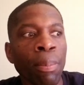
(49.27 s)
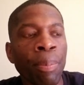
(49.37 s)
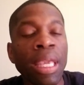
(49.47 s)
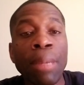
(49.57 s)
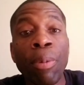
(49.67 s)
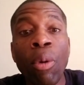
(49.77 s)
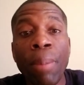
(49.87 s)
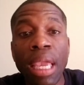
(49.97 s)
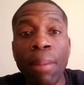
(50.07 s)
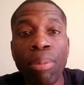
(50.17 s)
people
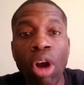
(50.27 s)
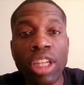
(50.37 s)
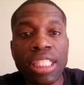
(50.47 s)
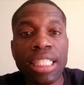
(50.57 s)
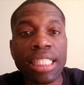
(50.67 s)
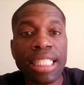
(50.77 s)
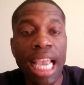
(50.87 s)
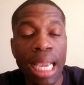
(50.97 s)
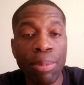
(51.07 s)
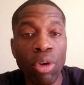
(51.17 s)
being brought to the
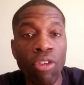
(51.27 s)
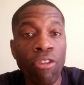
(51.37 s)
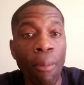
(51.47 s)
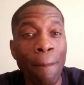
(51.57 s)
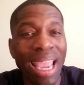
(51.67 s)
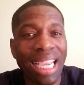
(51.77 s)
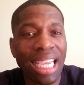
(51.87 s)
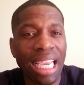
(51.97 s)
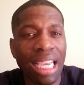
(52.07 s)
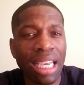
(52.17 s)
table for
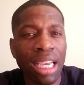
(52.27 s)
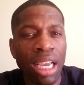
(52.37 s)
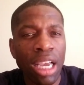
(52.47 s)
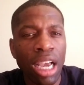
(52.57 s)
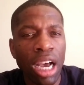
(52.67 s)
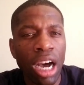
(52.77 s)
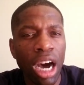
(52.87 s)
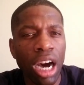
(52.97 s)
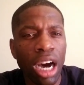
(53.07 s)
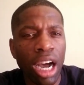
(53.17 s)
making
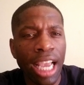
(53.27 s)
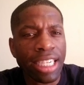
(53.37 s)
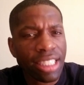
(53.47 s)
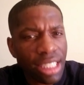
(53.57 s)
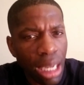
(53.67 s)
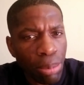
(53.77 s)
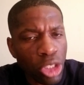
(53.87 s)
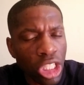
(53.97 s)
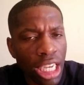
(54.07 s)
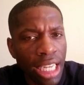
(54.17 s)
an
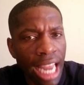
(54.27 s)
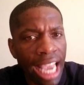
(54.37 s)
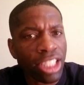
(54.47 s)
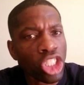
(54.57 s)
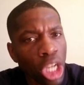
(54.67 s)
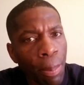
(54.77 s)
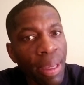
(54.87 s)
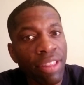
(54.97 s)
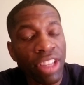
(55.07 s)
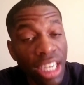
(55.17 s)
assumption and
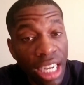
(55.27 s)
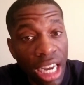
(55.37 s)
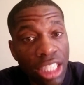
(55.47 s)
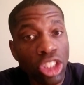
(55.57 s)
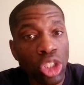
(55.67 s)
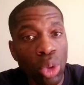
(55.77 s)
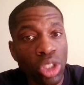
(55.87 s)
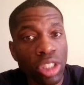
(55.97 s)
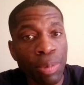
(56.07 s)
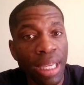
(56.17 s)
jumping the gun, so
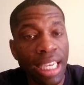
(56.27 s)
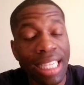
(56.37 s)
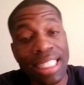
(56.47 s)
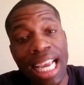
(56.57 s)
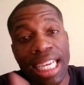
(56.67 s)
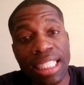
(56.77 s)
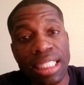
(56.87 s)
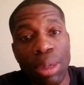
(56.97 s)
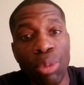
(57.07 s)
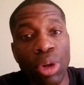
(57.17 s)
to speak, and taking
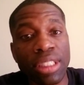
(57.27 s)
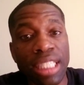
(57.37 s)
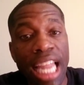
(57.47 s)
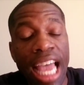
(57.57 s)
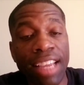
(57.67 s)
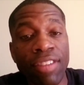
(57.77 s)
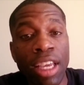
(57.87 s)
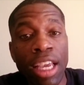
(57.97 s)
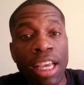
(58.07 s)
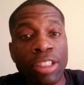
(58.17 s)
someone's life.
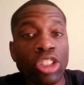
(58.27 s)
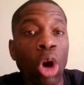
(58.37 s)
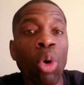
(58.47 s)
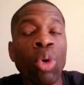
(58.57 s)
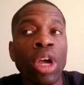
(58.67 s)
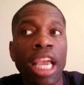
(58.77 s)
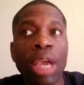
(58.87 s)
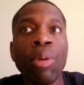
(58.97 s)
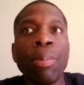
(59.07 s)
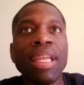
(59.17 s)
So
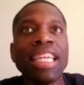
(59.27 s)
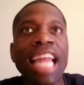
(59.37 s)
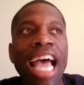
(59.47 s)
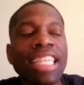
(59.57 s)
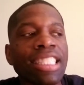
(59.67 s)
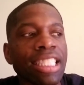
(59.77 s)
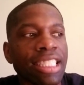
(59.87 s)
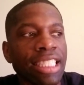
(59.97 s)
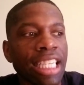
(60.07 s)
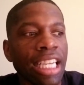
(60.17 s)
it would be nice to
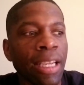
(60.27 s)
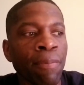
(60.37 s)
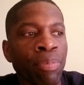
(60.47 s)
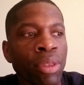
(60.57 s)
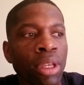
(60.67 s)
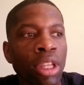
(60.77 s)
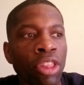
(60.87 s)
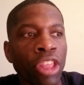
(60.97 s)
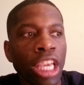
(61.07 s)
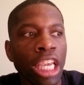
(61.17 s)
see
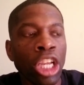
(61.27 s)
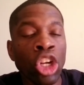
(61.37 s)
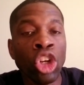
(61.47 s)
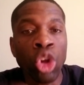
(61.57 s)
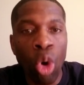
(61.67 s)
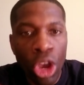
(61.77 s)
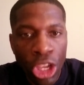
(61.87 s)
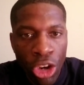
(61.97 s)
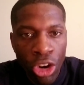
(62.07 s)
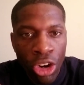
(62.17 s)
the
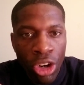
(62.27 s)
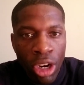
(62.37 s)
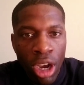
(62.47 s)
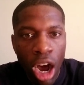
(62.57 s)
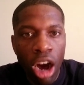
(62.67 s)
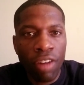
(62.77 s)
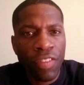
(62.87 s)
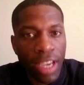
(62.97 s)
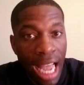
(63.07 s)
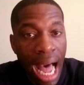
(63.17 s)
lawyer of
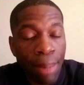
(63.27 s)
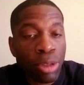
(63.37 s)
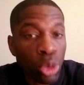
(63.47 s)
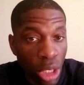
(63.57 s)
the cops who